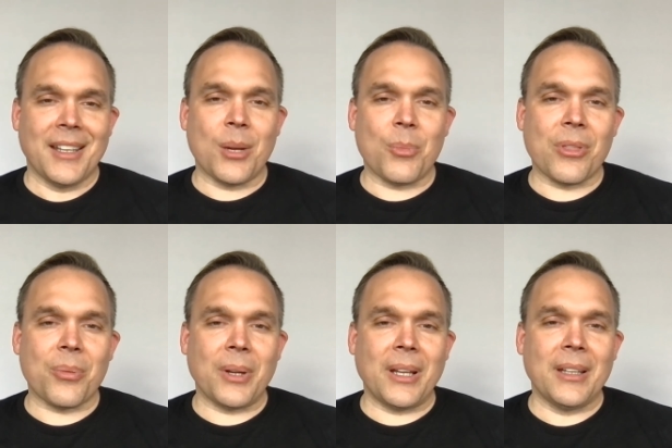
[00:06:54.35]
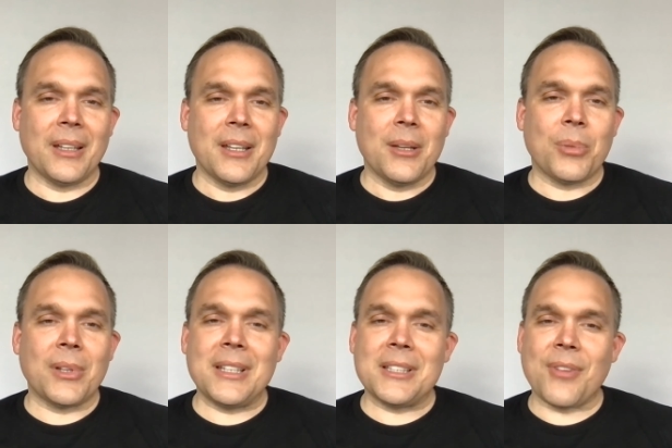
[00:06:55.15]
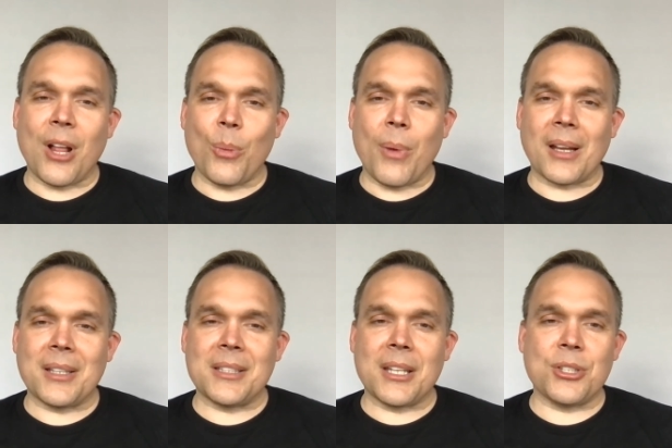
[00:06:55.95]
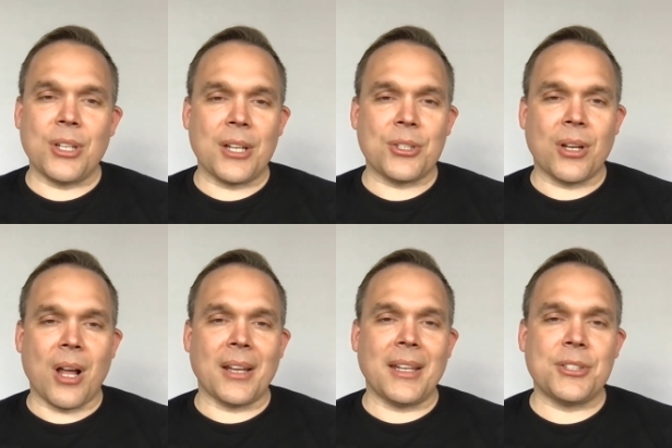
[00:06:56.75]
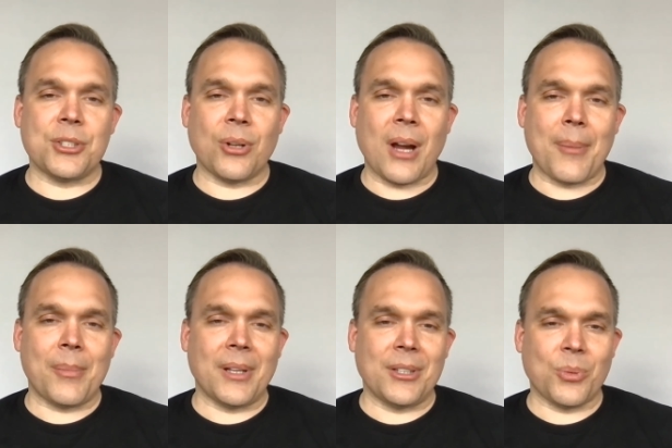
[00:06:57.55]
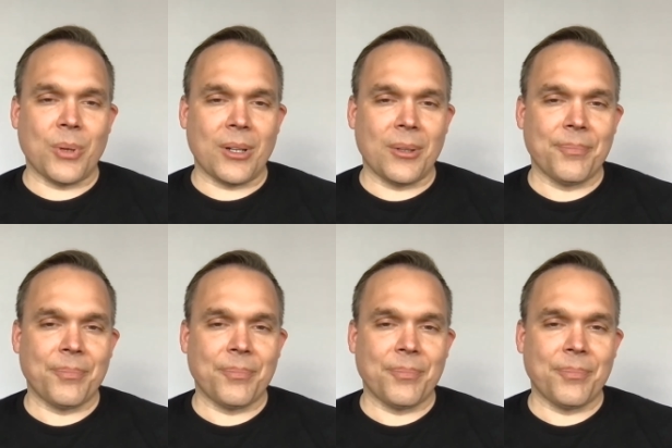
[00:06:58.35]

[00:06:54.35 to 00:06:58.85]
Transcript: Number three, please follow Monetization Nation on Instagram and Twitter.